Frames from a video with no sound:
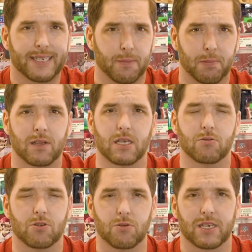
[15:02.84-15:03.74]
typically you
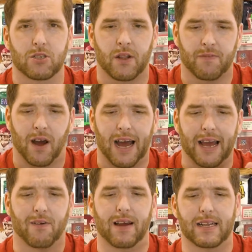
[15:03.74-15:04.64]
do this on
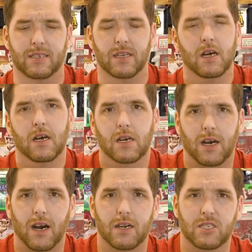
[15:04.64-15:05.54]
higher end
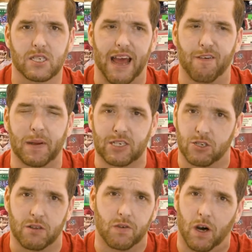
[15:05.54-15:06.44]
cards, is have
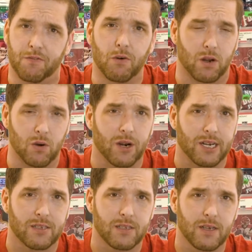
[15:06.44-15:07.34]
pictures of all four
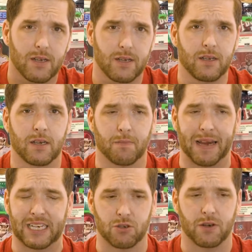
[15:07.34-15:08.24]
corners.
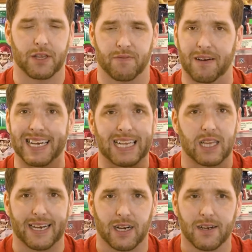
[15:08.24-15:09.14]
Make sure they're very
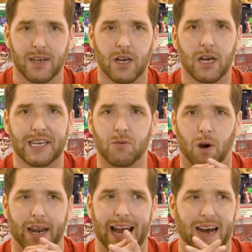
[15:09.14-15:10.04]
clear. You
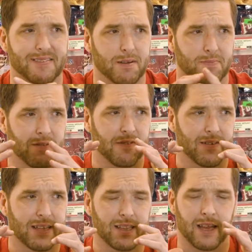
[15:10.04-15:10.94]
want to have a
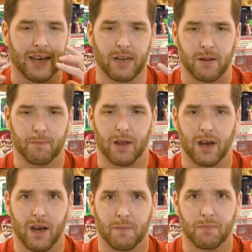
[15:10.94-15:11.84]
very light
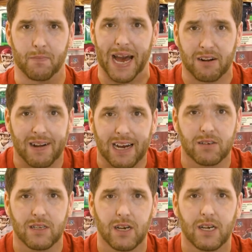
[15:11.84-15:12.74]

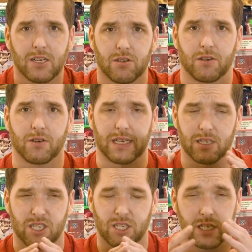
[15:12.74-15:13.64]
background so you can
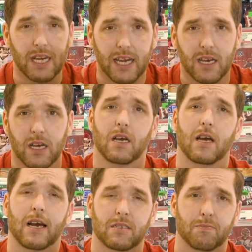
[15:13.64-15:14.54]
see
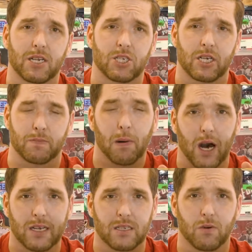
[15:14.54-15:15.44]
as much as
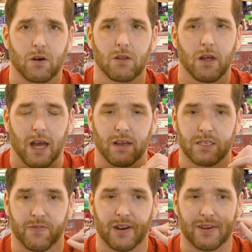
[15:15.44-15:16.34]
possible.
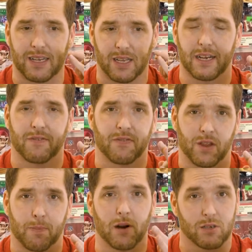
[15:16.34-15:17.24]
It's very clear for
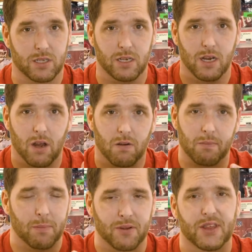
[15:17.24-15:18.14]
the person.
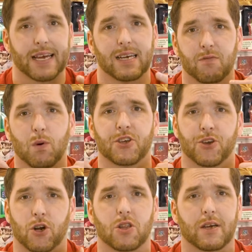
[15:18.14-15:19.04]
Remember, think of what
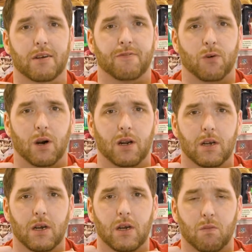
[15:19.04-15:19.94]
you're looking for
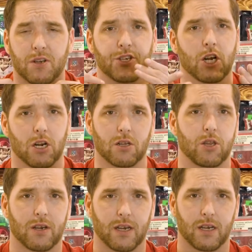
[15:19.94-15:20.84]
when you're
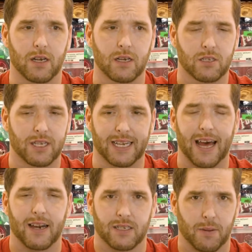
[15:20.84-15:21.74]
looking
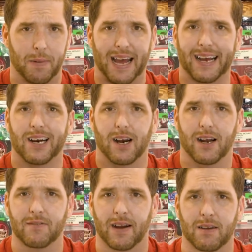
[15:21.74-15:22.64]
to buy a
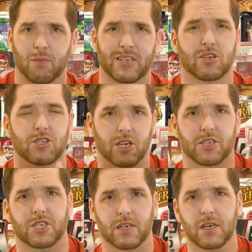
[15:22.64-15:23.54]
card, right? When you're
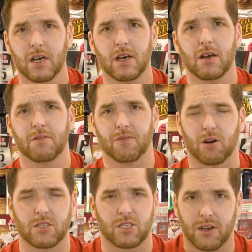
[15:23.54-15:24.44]
searching
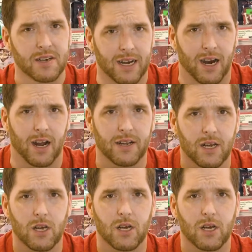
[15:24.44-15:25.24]
for a certain card,